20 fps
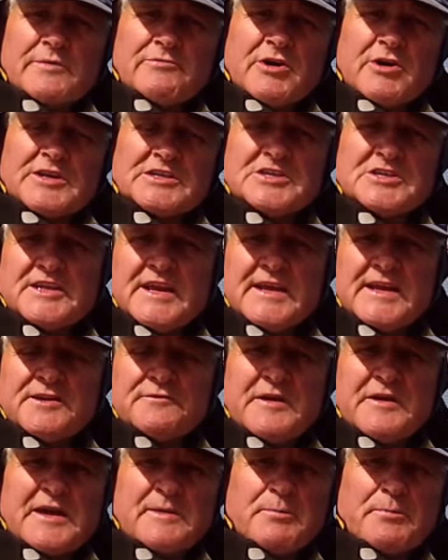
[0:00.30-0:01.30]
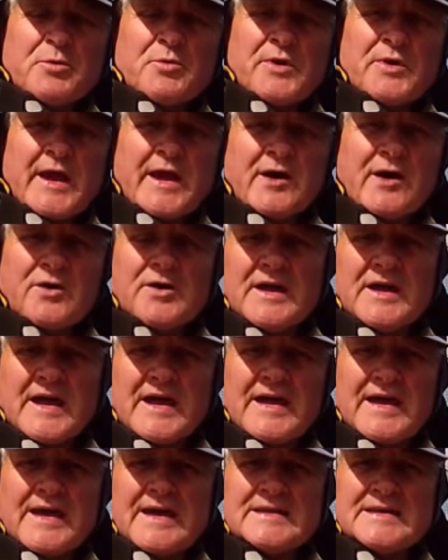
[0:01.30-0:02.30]
Well, we're right to the end of April
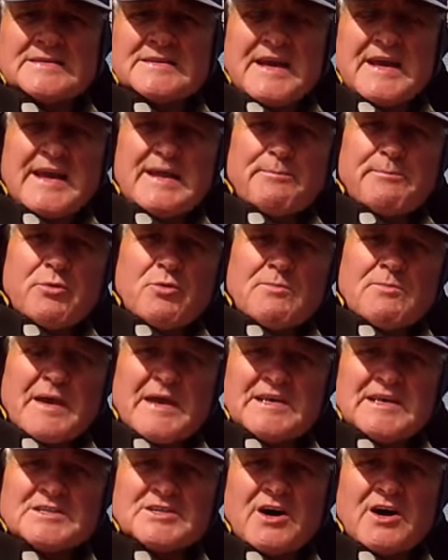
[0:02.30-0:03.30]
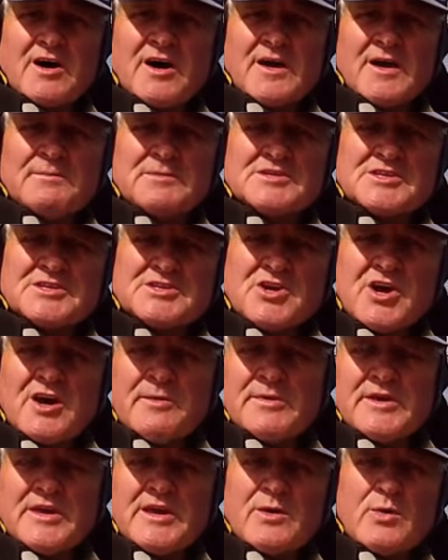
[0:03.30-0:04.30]
now, and April-May time is the
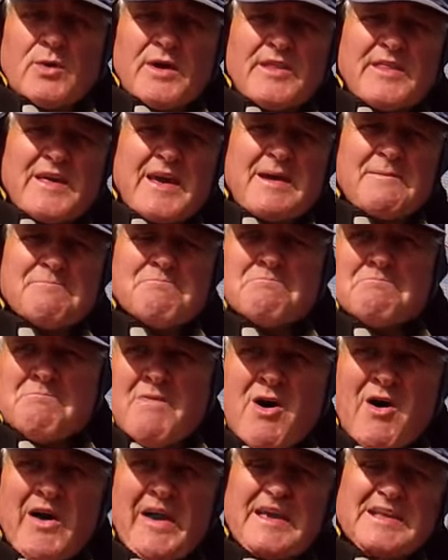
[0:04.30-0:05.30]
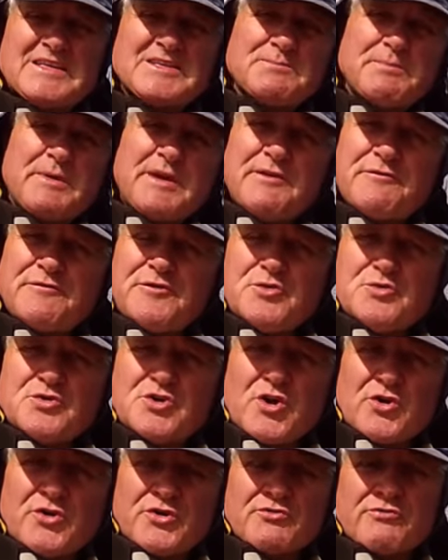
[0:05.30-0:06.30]
time of year where there might be a
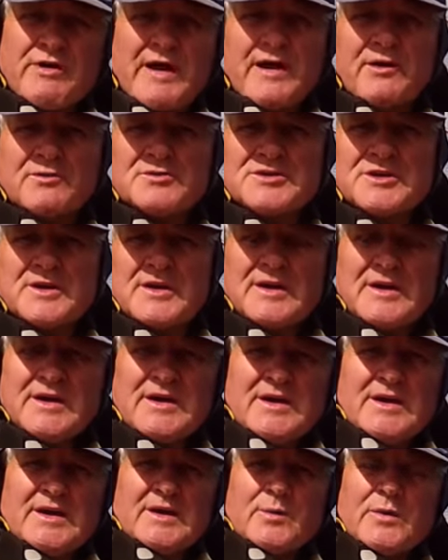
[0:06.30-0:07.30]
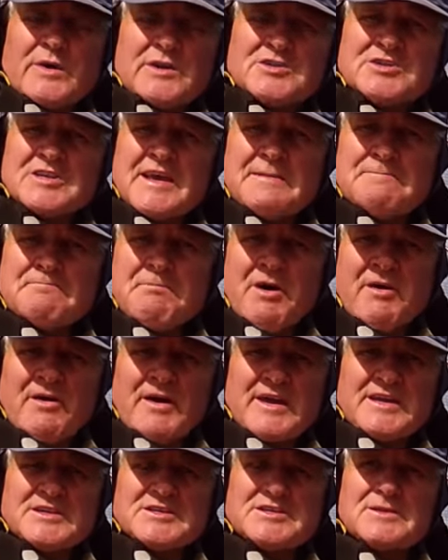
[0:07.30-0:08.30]
few cod around. When I say
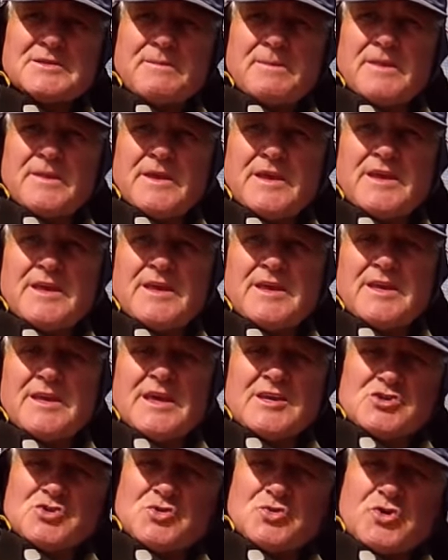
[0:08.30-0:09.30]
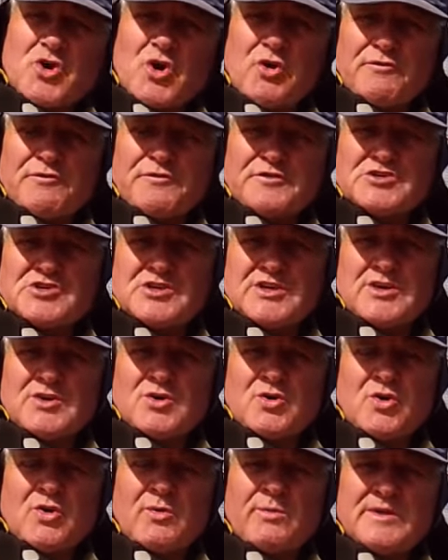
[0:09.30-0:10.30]
might, the inshore cod
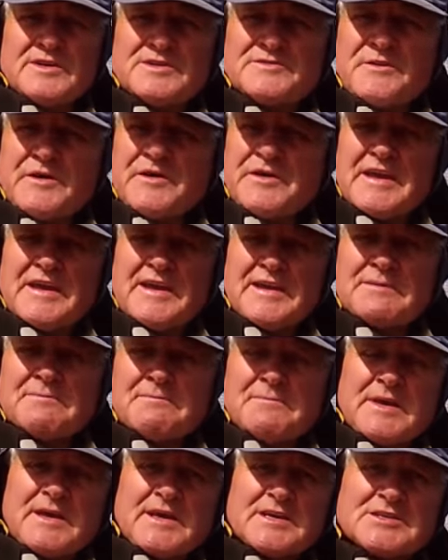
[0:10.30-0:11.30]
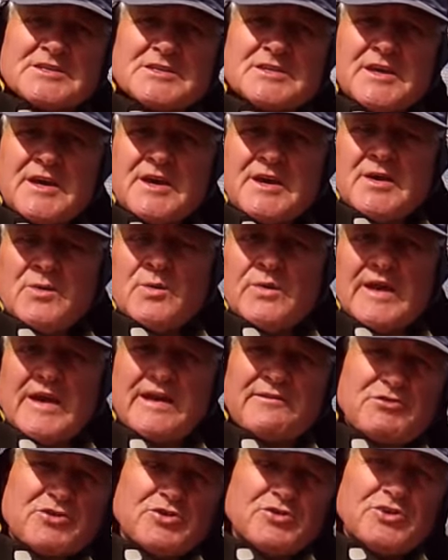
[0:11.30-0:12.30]
fishing in Cornwall is very hit and miss.
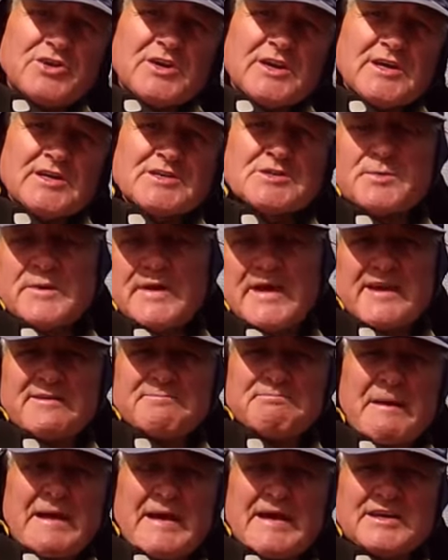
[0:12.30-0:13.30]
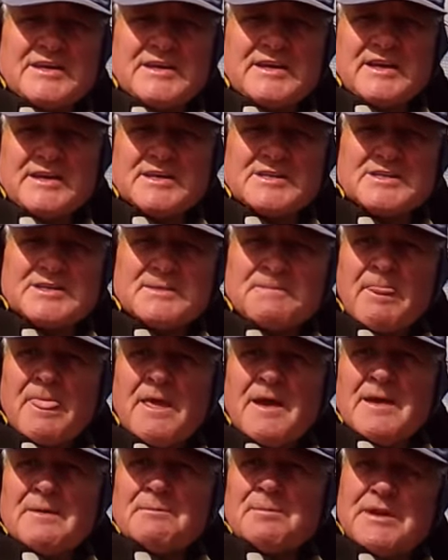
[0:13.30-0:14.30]
We have good years and we have bad years.
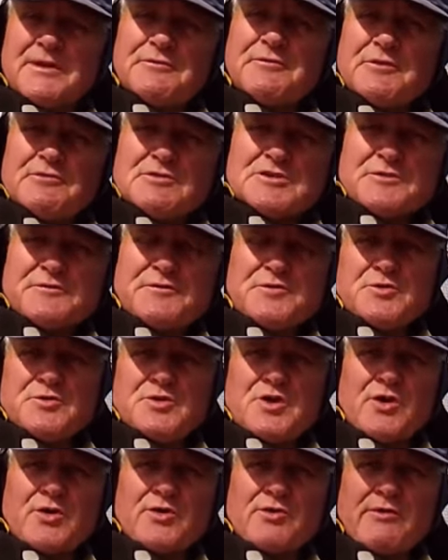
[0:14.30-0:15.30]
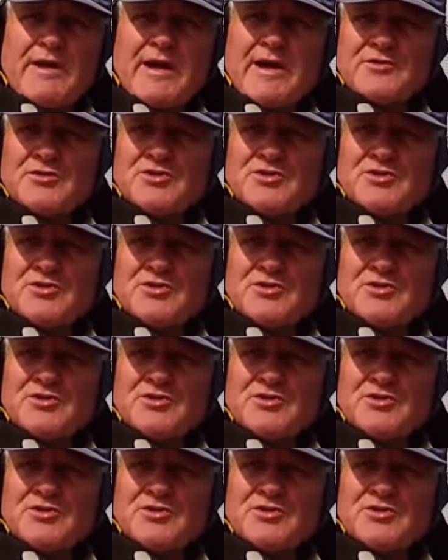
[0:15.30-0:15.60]
But if there is a few cod